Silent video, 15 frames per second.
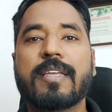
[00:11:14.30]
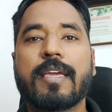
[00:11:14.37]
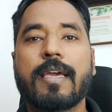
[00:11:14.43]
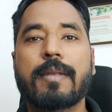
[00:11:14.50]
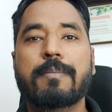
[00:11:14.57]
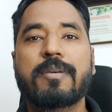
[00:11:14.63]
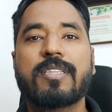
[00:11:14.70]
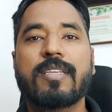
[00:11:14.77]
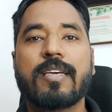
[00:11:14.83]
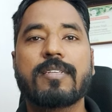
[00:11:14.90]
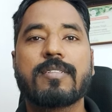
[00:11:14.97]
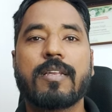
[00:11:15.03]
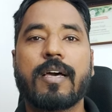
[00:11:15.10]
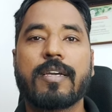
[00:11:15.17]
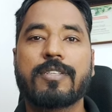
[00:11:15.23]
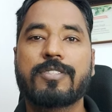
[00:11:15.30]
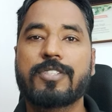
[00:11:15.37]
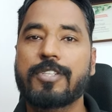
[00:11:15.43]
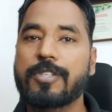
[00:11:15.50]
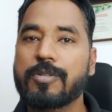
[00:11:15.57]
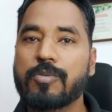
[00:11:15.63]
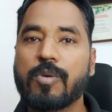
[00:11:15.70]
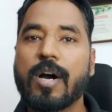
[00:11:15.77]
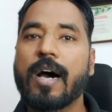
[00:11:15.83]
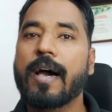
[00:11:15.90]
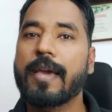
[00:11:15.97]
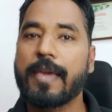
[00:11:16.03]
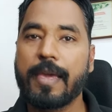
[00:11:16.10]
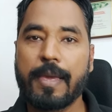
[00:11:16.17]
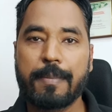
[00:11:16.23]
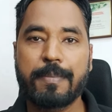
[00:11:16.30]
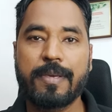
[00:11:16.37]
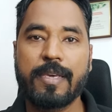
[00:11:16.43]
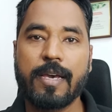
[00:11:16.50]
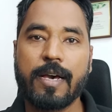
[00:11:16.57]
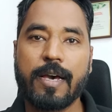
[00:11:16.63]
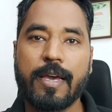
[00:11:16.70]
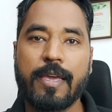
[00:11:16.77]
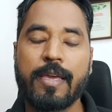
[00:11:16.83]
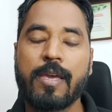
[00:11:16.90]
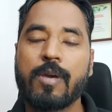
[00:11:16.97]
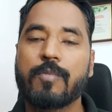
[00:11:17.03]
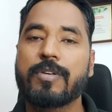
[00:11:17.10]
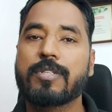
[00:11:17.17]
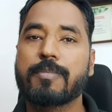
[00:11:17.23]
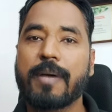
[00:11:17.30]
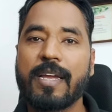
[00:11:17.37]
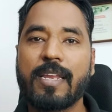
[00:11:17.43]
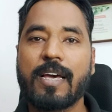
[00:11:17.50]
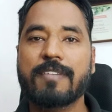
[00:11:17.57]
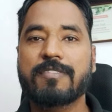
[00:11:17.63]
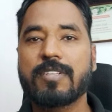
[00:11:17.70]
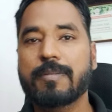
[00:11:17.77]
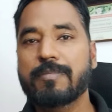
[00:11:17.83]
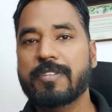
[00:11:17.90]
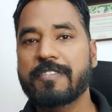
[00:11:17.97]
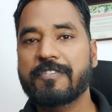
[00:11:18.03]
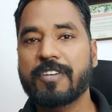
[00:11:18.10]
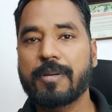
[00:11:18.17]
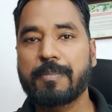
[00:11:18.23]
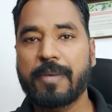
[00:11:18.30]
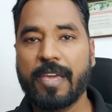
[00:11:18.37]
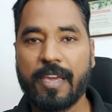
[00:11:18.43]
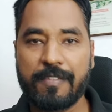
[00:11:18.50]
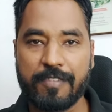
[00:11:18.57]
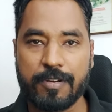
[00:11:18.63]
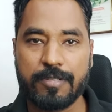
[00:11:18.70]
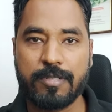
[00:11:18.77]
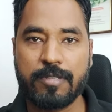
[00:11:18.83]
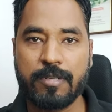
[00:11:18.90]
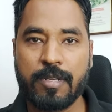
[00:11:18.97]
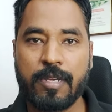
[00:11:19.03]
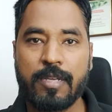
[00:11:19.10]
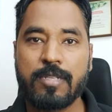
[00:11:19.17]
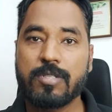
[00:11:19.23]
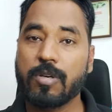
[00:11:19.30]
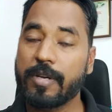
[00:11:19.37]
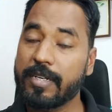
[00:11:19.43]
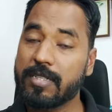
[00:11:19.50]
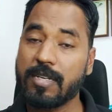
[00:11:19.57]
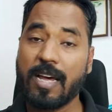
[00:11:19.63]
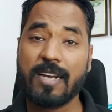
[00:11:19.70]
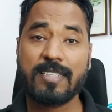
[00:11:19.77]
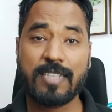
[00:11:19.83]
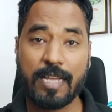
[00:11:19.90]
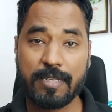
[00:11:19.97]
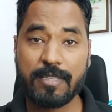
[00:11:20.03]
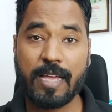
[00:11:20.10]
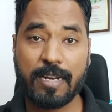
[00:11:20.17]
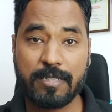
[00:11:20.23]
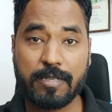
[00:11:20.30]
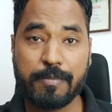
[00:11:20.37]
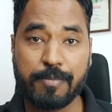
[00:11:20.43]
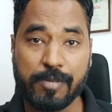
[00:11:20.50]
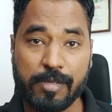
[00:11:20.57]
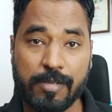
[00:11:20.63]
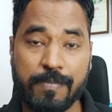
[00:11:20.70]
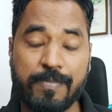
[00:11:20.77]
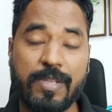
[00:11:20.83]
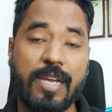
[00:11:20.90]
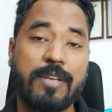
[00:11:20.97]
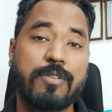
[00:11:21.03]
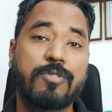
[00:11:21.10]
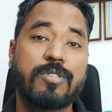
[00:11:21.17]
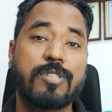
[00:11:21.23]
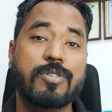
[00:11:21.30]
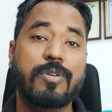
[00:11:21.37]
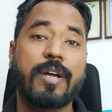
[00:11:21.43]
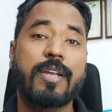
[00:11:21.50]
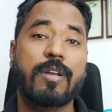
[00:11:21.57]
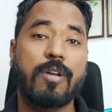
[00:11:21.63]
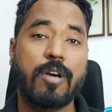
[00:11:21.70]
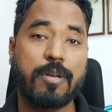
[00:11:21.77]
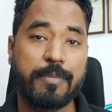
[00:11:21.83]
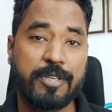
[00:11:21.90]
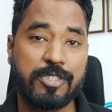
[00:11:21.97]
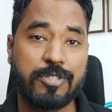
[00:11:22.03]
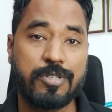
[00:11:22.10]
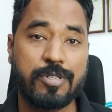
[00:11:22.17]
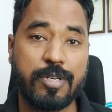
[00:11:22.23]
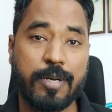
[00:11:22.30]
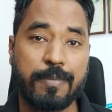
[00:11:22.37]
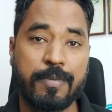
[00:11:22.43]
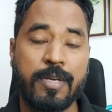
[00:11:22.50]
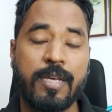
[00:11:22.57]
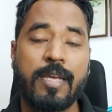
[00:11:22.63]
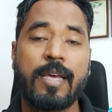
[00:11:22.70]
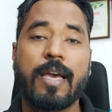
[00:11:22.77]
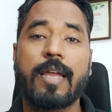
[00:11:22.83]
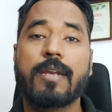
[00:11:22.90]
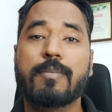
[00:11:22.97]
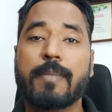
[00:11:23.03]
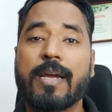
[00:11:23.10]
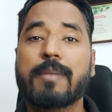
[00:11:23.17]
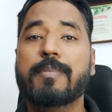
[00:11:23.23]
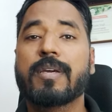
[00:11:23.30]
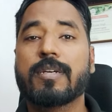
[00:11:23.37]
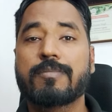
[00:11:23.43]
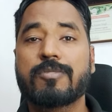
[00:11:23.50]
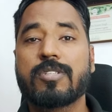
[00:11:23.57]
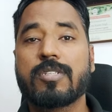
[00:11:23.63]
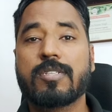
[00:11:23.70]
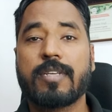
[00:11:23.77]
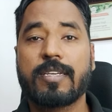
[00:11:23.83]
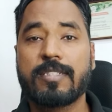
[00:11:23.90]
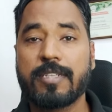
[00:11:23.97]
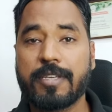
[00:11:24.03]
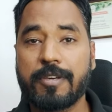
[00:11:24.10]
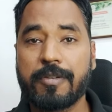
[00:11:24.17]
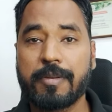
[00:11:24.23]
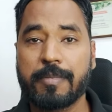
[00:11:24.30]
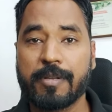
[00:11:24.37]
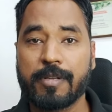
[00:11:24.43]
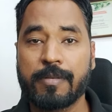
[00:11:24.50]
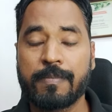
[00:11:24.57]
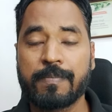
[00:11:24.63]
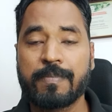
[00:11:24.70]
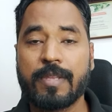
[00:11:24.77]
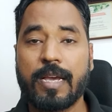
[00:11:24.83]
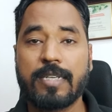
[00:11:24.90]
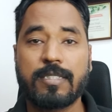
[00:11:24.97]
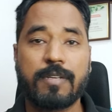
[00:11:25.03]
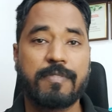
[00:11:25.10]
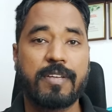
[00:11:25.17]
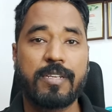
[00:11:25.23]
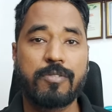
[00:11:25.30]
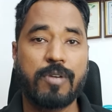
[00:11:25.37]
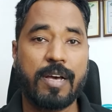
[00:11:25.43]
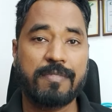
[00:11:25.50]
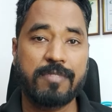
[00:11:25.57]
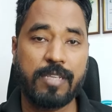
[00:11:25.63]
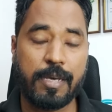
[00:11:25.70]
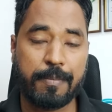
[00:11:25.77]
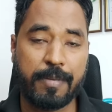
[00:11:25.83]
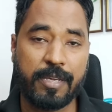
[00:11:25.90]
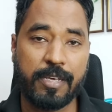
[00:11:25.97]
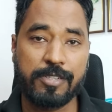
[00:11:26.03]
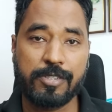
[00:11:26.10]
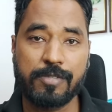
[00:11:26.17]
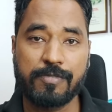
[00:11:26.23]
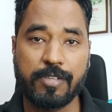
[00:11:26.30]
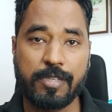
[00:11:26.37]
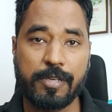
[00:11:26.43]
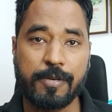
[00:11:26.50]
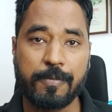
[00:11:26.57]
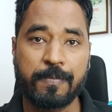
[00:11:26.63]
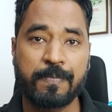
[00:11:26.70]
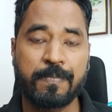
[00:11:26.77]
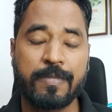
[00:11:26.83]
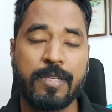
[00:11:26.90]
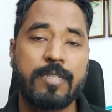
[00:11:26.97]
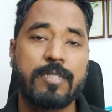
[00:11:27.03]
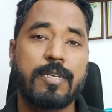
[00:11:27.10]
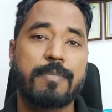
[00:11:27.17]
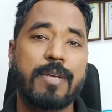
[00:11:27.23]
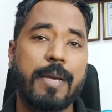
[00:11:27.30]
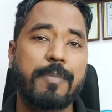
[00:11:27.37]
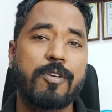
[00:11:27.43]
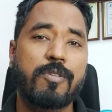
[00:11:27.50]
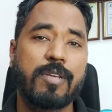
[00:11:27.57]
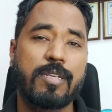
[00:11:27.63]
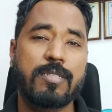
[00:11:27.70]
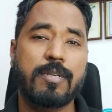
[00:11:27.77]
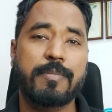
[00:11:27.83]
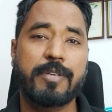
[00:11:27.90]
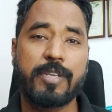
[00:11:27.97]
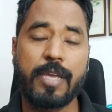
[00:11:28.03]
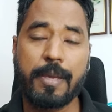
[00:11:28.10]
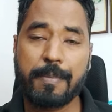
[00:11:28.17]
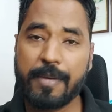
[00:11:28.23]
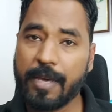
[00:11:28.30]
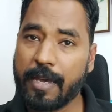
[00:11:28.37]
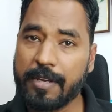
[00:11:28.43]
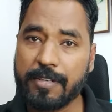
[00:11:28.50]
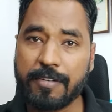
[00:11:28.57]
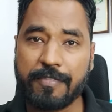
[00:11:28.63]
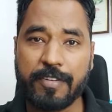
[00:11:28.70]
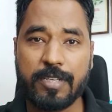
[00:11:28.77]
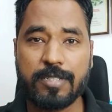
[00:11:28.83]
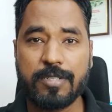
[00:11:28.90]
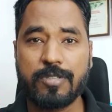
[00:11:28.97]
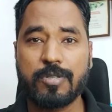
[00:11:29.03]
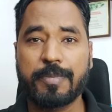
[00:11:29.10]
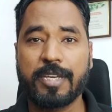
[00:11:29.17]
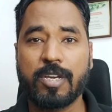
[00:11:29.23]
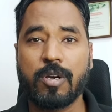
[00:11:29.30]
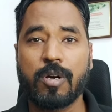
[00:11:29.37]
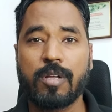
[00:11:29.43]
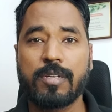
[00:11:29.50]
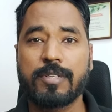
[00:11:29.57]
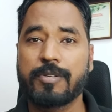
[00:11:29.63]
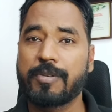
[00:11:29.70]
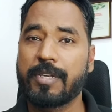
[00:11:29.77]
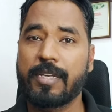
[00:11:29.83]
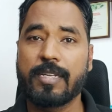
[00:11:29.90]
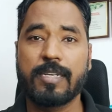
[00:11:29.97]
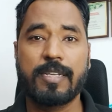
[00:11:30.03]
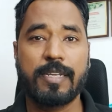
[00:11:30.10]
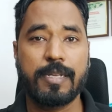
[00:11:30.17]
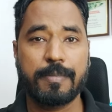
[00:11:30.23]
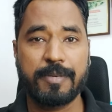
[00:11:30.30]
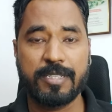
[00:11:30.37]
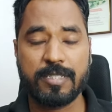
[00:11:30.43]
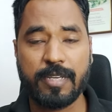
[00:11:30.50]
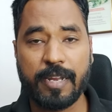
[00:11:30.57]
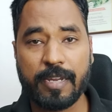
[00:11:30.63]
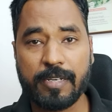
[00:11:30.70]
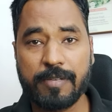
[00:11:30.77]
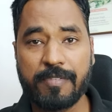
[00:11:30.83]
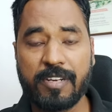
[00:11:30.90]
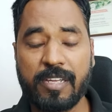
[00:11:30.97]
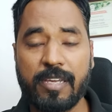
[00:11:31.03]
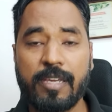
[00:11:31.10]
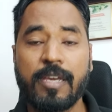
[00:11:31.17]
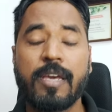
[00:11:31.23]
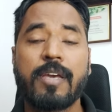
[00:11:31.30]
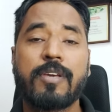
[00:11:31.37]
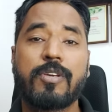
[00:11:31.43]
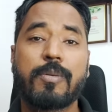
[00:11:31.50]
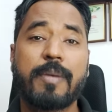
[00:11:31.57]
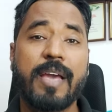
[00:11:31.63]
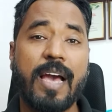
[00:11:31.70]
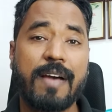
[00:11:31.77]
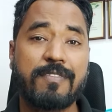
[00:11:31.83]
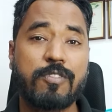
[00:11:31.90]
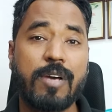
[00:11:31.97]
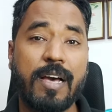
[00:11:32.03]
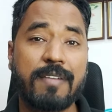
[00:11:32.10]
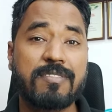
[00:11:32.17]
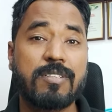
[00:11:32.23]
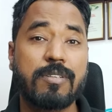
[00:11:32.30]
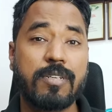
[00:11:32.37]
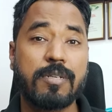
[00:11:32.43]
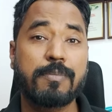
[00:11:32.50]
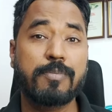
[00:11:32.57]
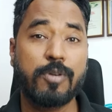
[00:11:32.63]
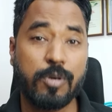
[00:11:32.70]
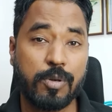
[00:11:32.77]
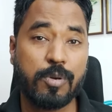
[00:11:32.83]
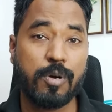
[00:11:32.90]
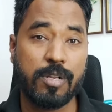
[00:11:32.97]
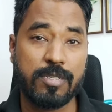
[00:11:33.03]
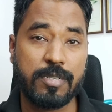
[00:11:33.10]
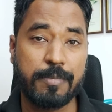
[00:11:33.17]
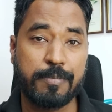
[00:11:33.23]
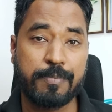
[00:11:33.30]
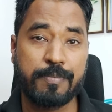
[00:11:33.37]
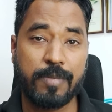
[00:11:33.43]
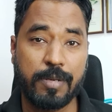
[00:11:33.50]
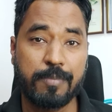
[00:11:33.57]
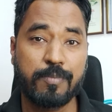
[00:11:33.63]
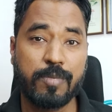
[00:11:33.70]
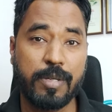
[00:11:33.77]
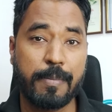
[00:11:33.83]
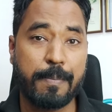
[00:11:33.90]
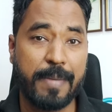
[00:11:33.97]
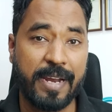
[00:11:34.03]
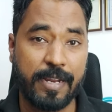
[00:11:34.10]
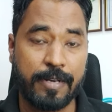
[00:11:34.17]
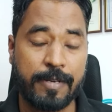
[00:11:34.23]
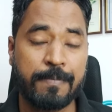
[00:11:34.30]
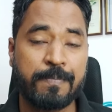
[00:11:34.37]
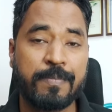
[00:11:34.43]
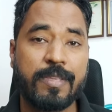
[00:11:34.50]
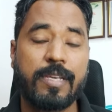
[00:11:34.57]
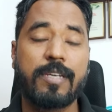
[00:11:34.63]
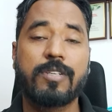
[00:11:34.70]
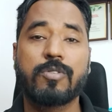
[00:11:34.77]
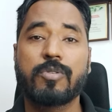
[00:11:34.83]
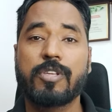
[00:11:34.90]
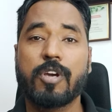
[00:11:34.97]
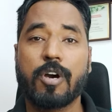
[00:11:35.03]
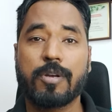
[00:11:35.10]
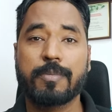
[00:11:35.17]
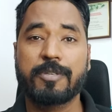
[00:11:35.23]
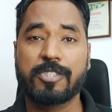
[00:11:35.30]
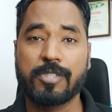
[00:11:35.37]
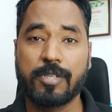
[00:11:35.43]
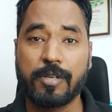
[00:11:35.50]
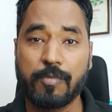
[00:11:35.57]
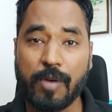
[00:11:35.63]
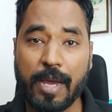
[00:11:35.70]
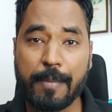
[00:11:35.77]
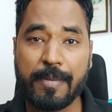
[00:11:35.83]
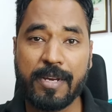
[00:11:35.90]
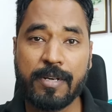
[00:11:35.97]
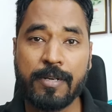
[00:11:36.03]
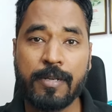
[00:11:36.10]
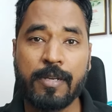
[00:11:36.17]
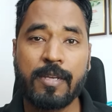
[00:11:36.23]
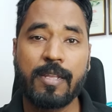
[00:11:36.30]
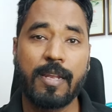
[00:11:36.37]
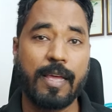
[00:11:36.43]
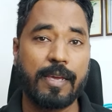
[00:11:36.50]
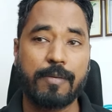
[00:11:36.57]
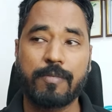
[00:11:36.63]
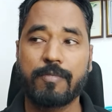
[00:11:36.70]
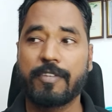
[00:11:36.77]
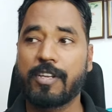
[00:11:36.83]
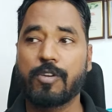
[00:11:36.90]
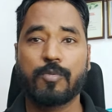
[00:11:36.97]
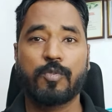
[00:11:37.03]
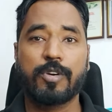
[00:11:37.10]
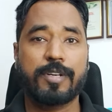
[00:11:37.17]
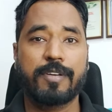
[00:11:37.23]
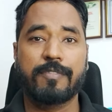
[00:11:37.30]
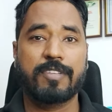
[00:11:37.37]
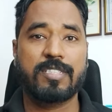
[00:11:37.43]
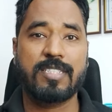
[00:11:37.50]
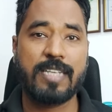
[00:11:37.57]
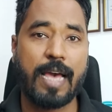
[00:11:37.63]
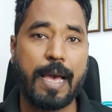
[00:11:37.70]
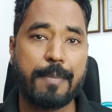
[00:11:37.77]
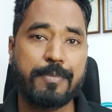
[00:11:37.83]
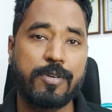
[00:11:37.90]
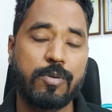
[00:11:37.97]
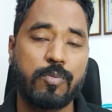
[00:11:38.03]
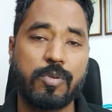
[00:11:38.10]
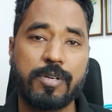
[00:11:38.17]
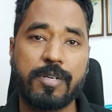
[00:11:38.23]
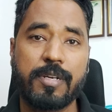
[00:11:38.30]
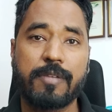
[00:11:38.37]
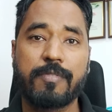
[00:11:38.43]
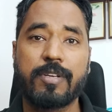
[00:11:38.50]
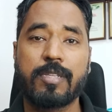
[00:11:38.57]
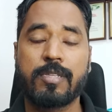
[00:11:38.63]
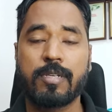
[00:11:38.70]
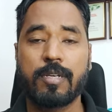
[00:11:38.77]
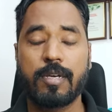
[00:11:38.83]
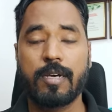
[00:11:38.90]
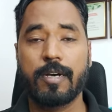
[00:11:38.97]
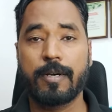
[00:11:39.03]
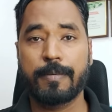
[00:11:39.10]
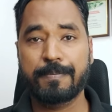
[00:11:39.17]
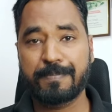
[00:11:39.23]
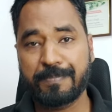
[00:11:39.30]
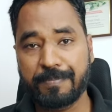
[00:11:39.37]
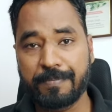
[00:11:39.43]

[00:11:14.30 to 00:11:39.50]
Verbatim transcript: it can be things like G U I, A P I, which might have some different behaviors. So it's not that simple that you just write an automation script and it might become just executable as and when you have the application with you. Sometimes you need some A P I interfaces to be called, you need a database connectivity, you may have to have certain protocols im im embedded into the automation environment. Like when you're working with S A P, you're working with uh,